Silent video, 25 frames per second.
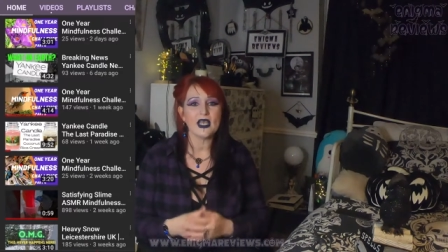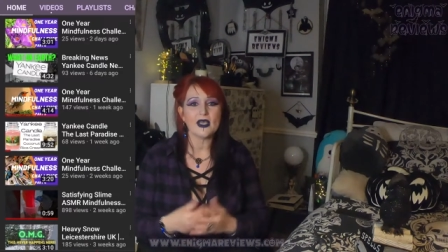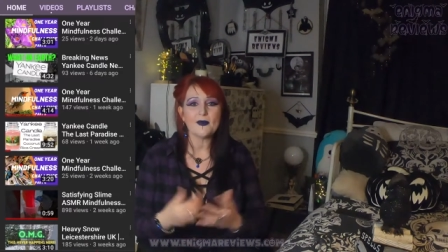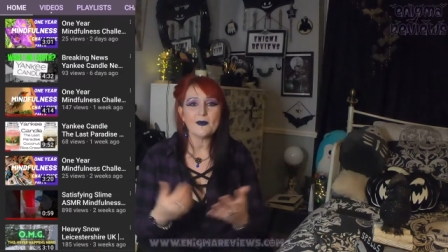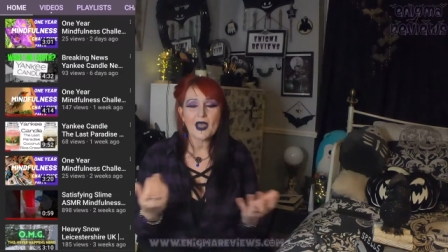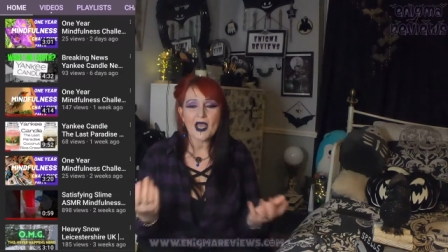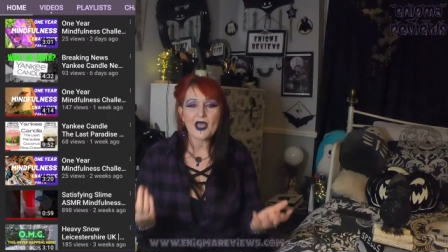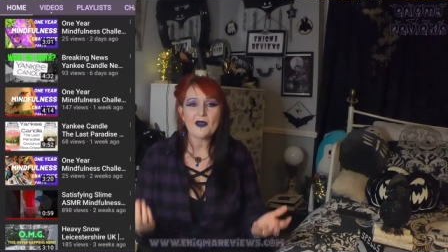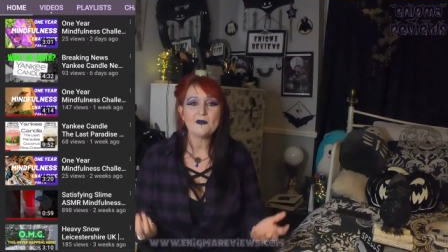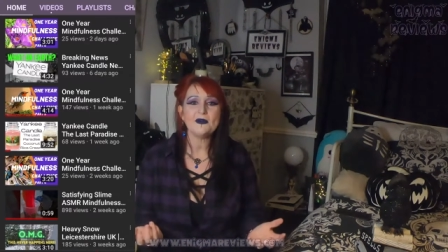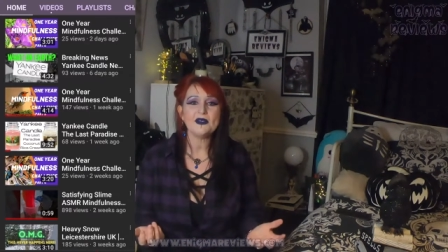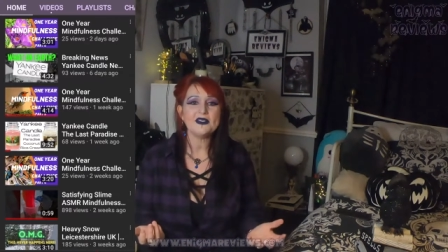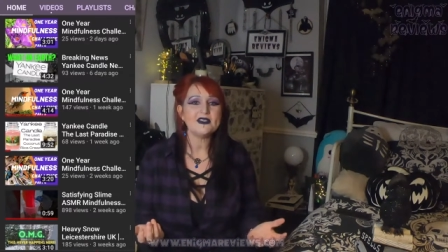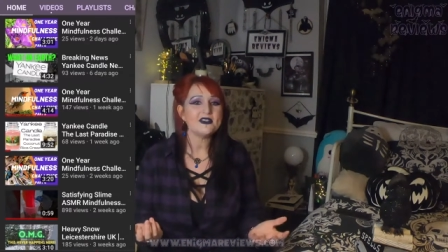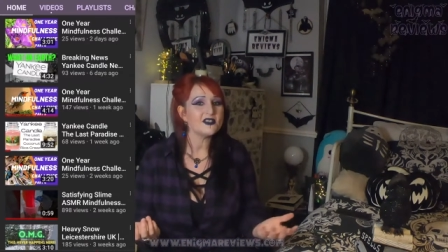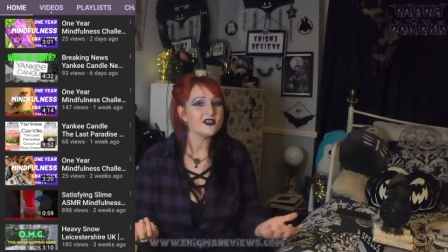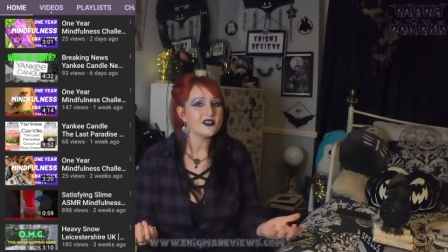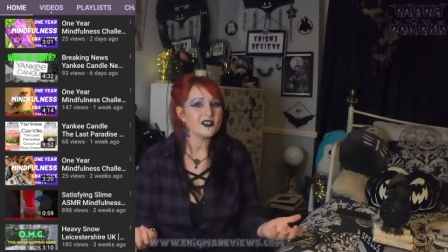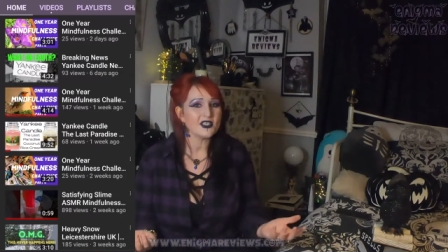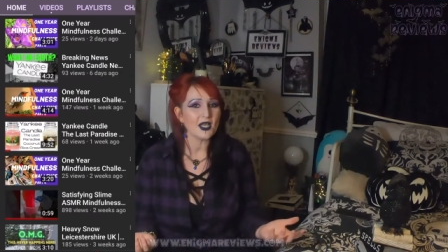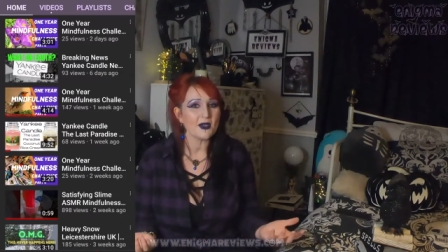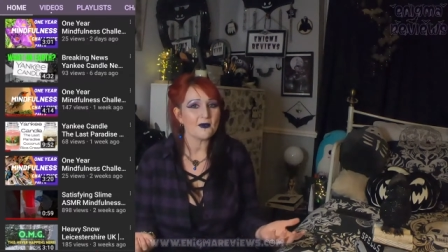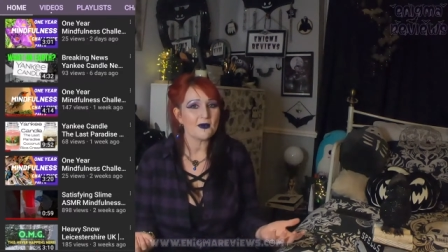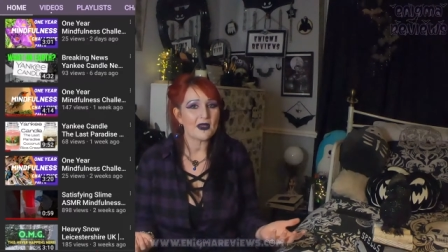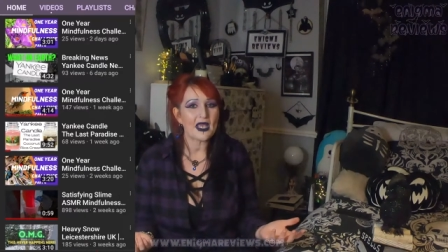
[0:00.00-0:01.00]
I'm happy to
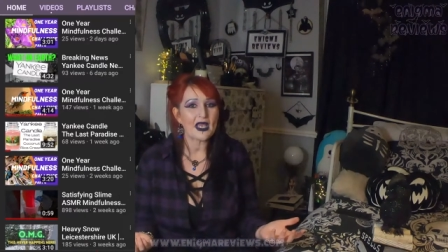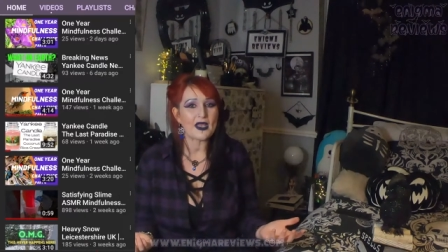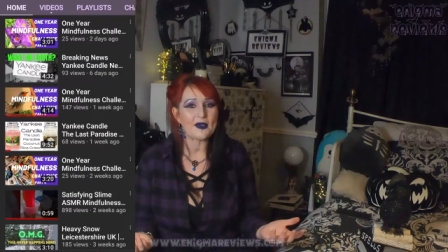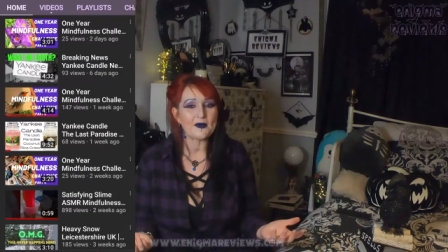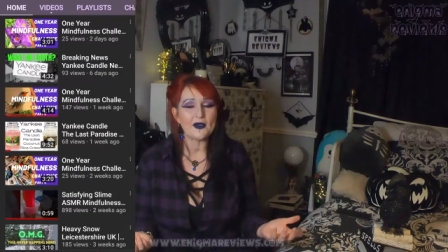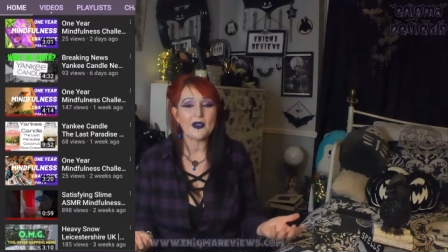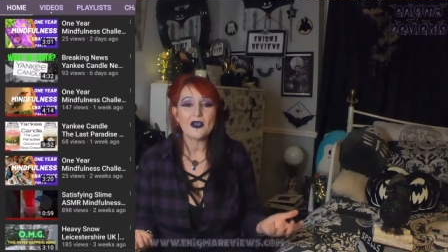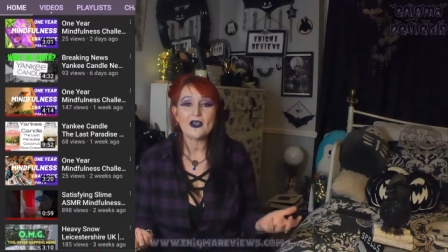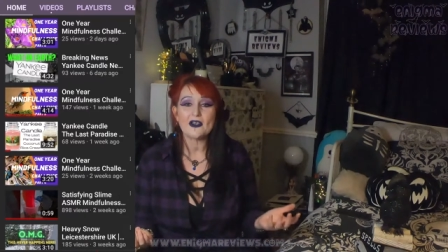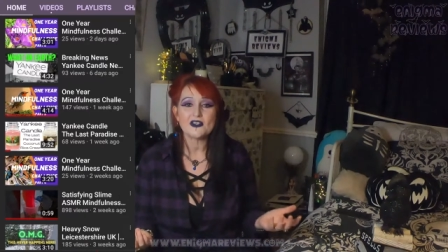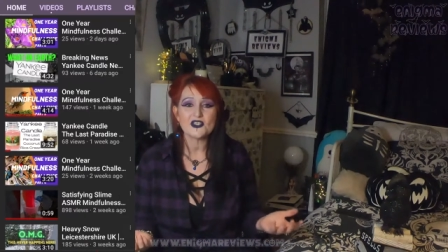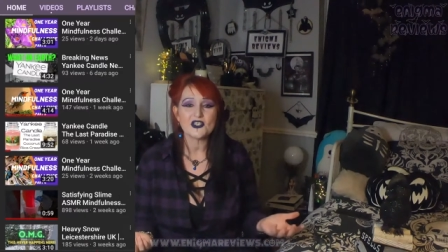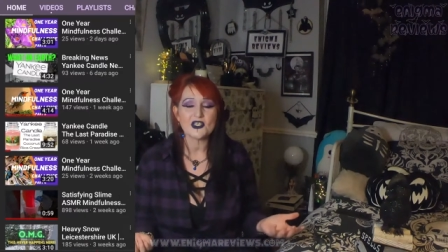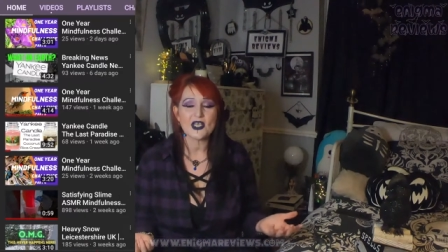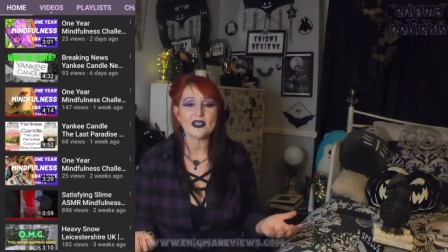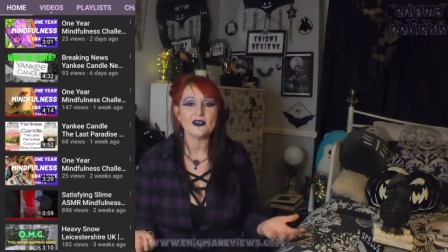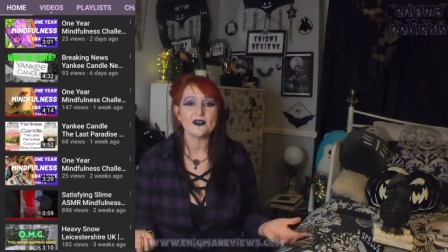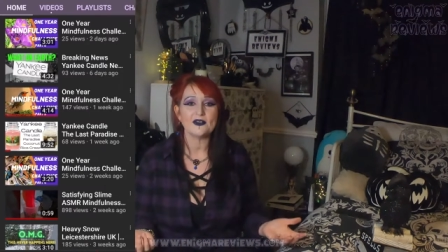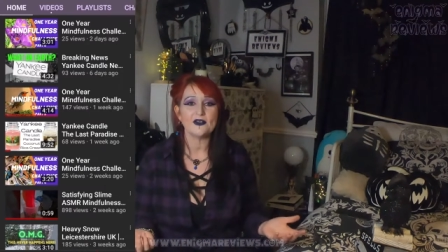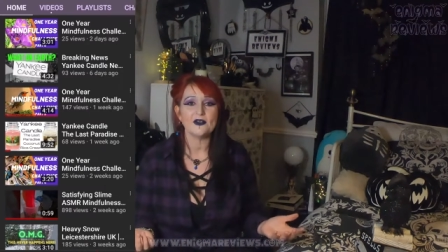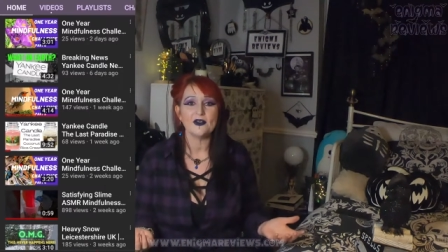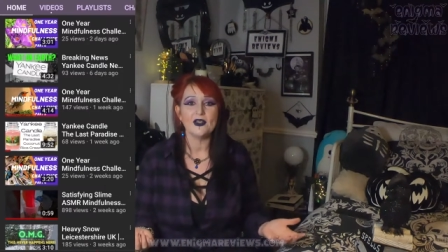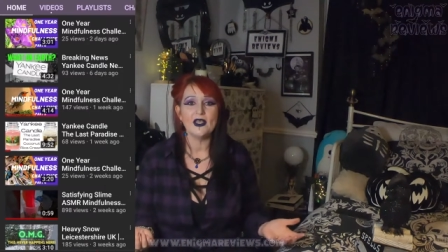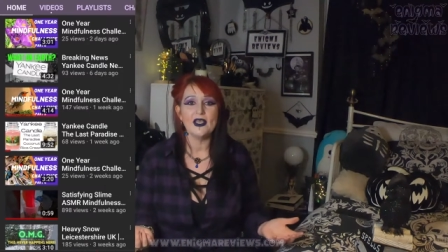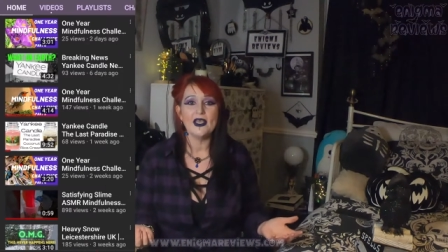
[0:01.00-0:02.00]
shout out her
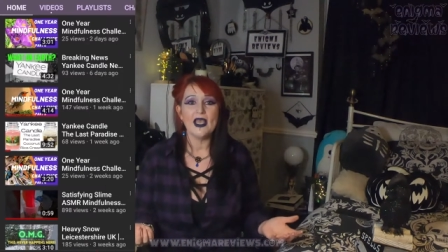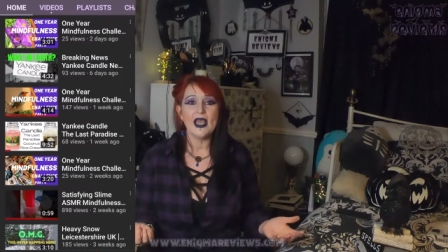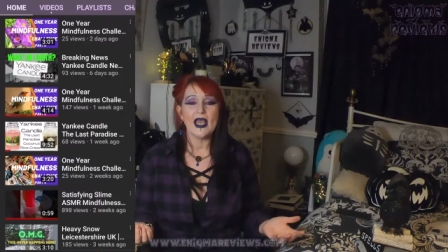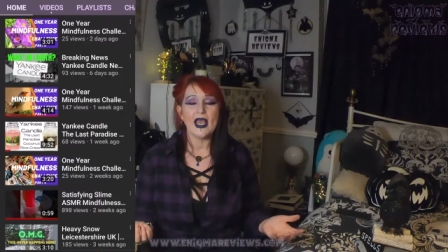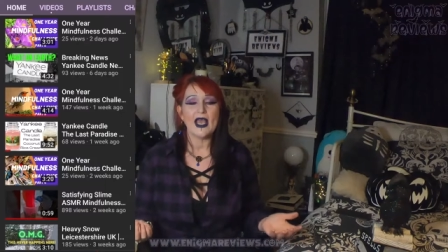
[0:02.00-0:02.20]
channel.